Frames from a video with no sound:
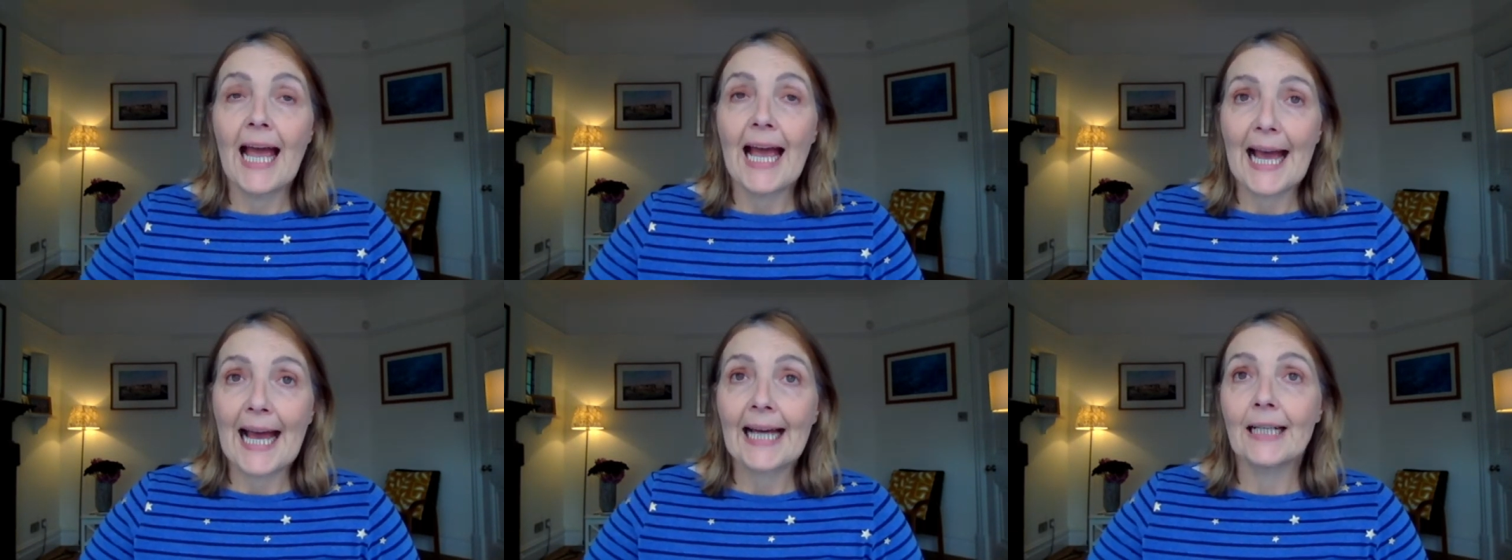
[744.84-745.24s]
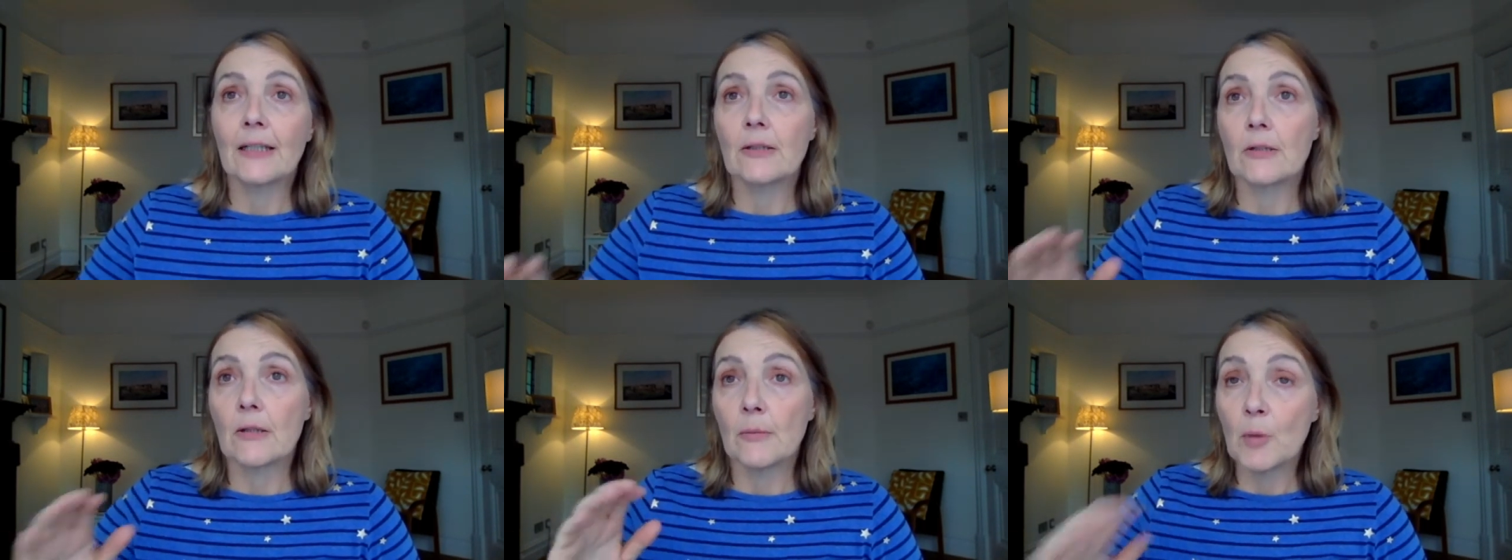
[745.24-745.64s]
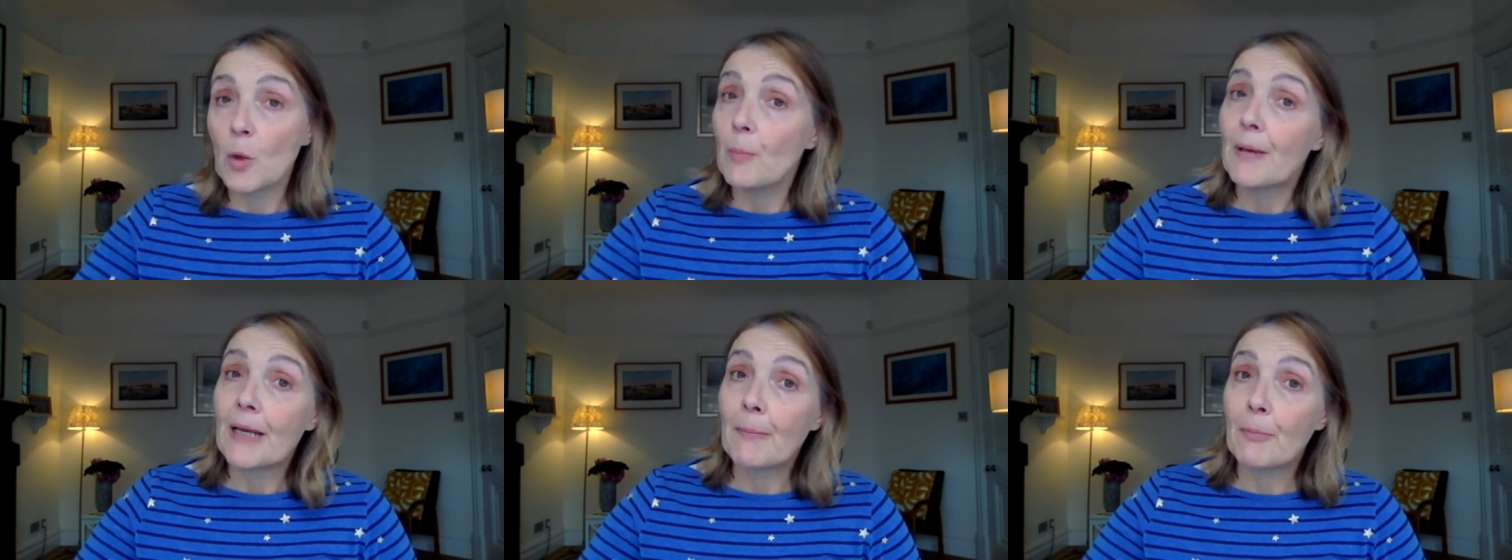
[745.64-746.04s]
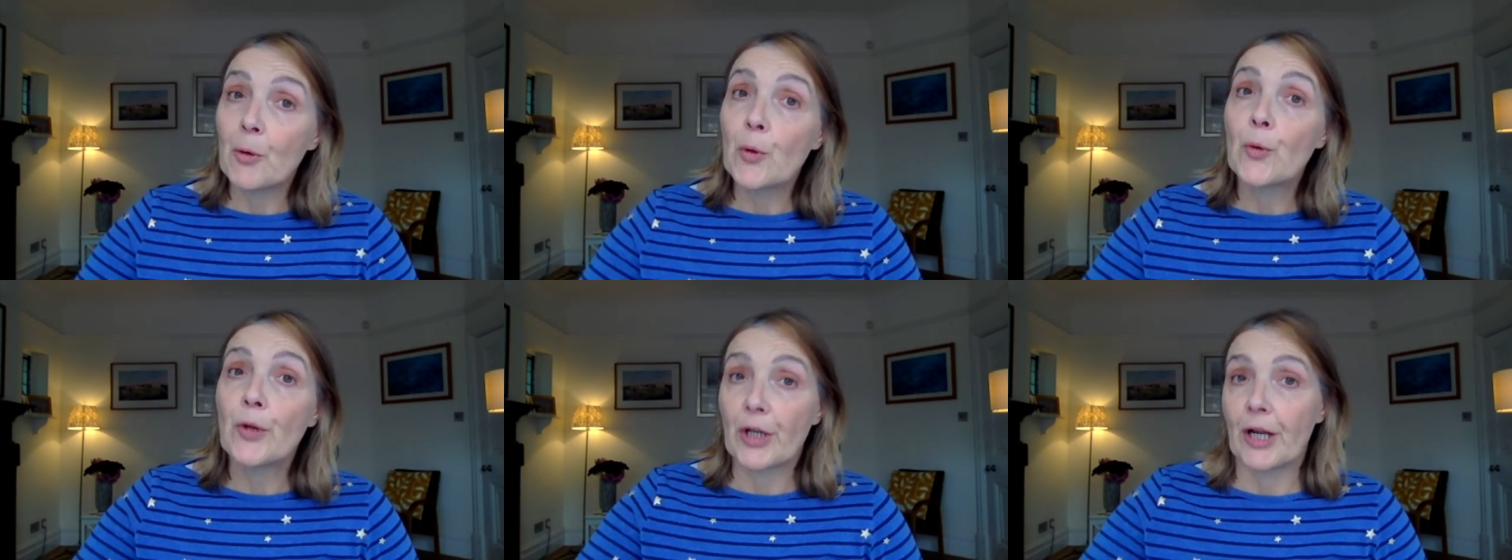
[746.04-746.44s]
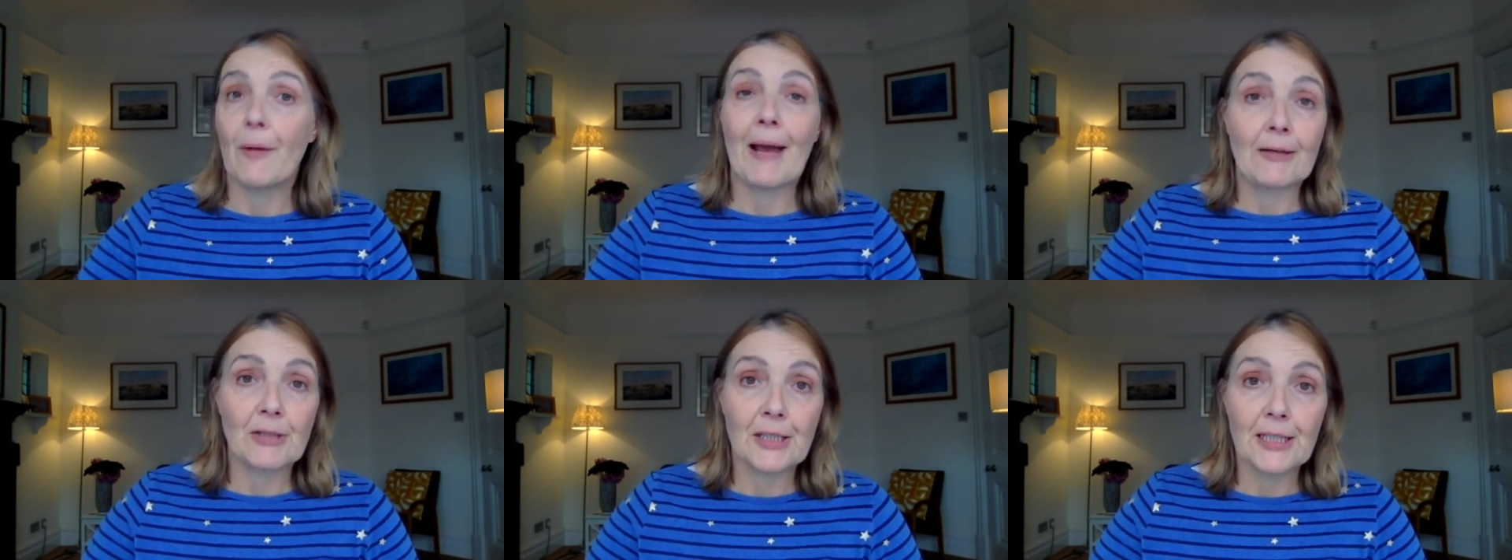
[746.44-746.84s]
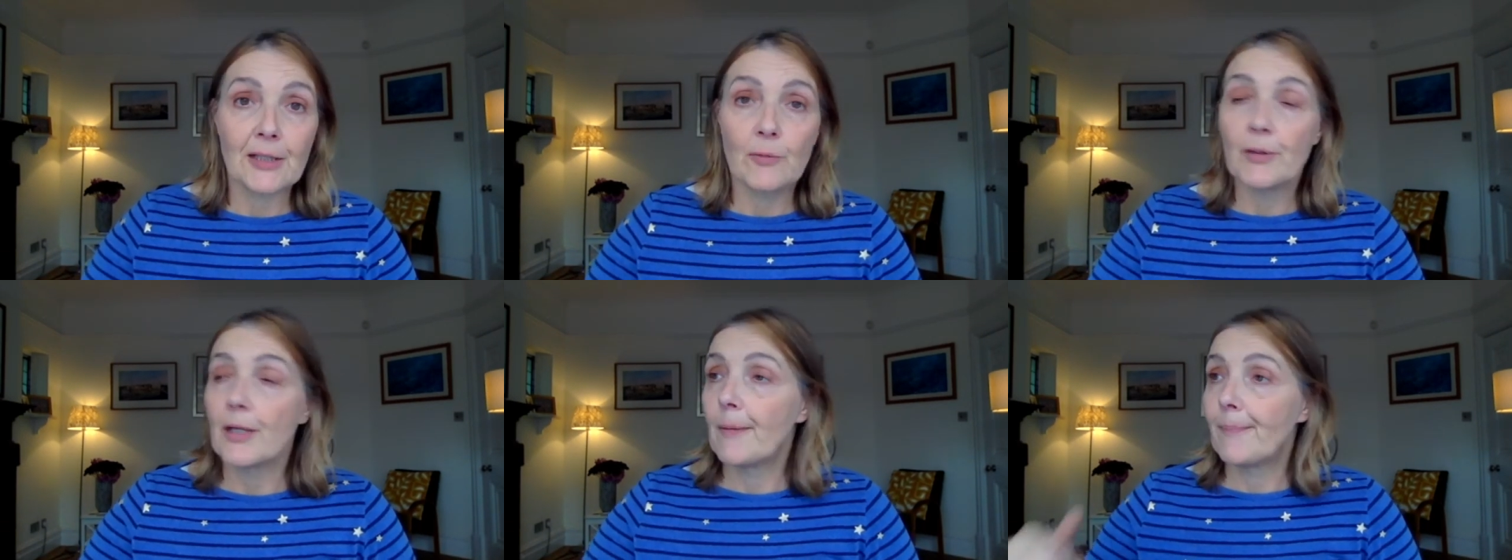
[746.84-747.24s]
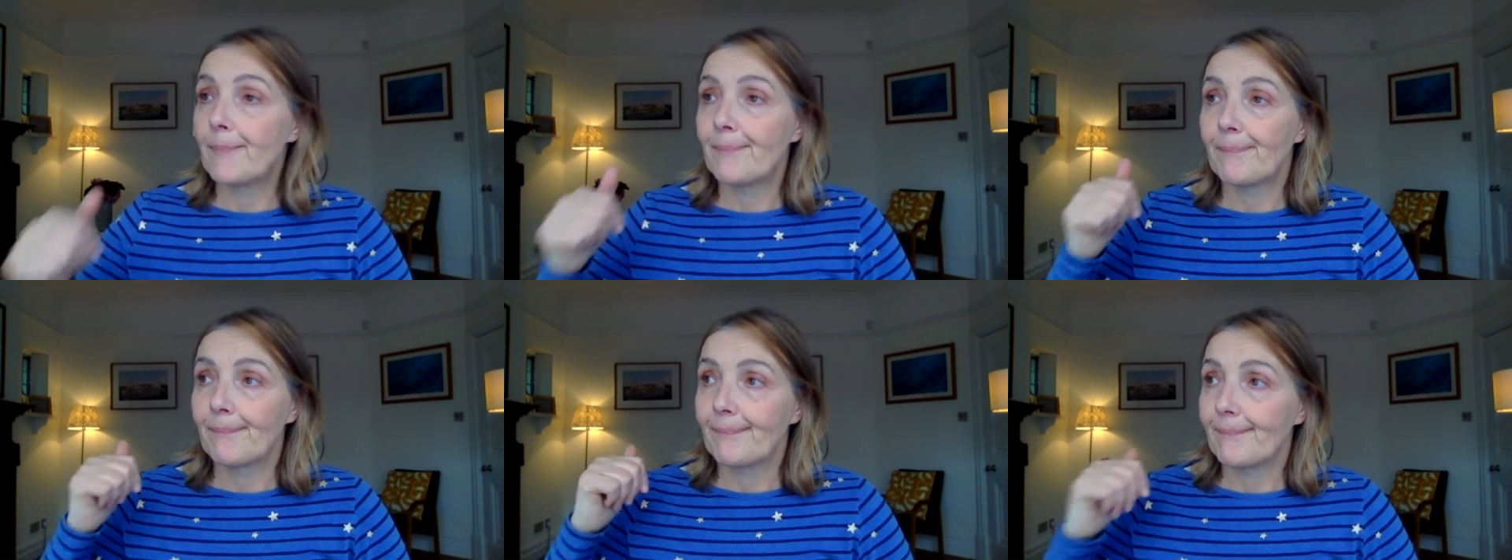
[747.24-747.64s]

and the more people that know how to deal with them,